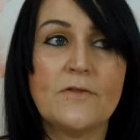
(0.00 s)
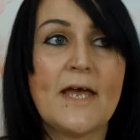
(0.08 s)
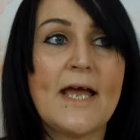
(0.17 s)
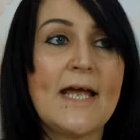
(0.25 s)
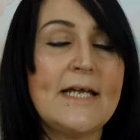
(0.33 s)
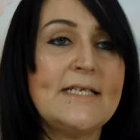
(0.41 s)

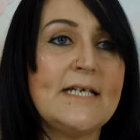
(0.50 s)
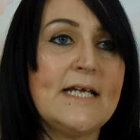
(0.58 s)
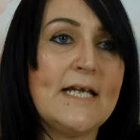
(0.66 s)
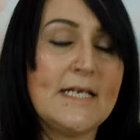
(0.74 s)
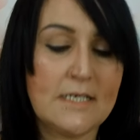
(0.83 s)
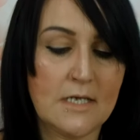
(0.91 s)
that I
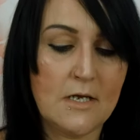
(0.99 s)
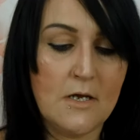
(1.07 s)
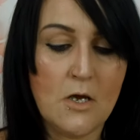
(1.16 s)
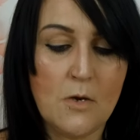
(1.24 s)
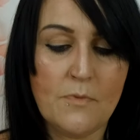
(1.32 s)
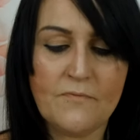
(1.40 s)
did,
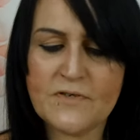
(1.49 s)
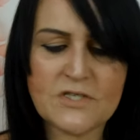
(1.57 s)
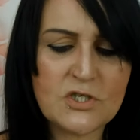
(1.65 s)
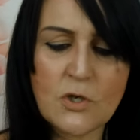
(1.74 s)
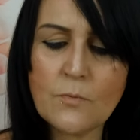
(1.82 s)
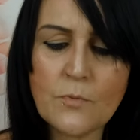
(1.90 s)
but for
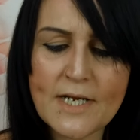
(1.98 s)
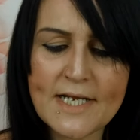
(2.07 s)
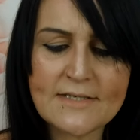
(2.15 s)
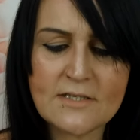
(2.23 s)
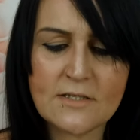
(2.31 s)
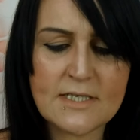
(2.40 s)
some
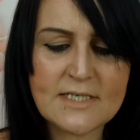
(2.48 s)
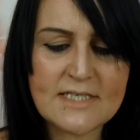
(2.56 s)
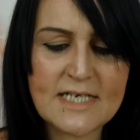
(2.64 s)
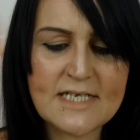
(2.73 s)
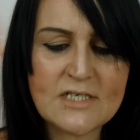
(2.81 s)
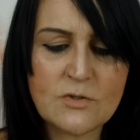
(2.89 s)
reason it
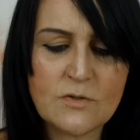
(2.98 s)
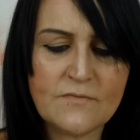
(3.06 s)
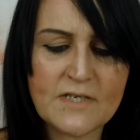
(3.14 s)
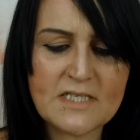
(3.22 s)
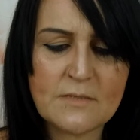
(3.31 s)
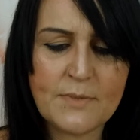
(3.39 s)
seems to have
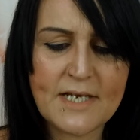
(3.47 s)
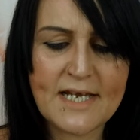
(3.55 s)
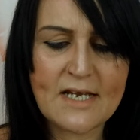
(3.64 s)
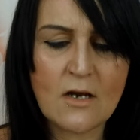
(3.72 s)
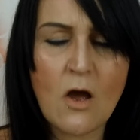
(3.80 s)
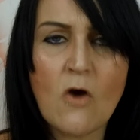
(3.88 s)

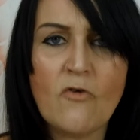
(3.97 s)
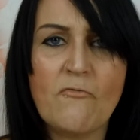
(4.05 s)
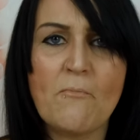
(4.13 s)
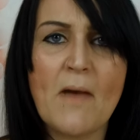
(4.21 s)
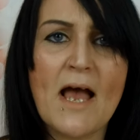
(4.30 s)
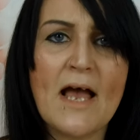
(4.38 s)
disappeared off
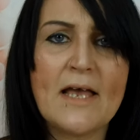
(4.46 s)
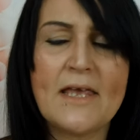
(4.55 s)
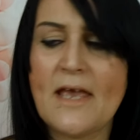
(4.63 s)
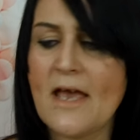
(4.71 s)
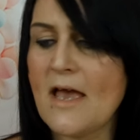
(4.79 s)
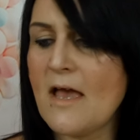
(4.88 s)

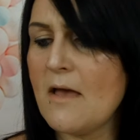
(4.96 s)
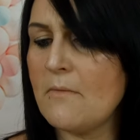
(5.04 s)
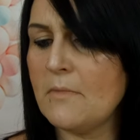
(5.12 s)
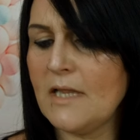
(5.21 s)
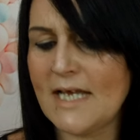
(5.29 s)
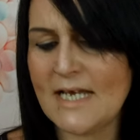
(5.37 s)
my
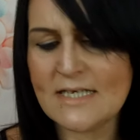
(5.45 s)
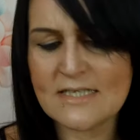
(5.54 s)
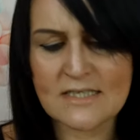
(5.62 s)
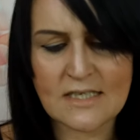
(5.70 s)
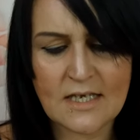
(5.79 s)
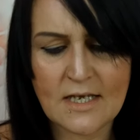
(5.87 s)

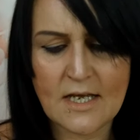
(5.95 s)
list,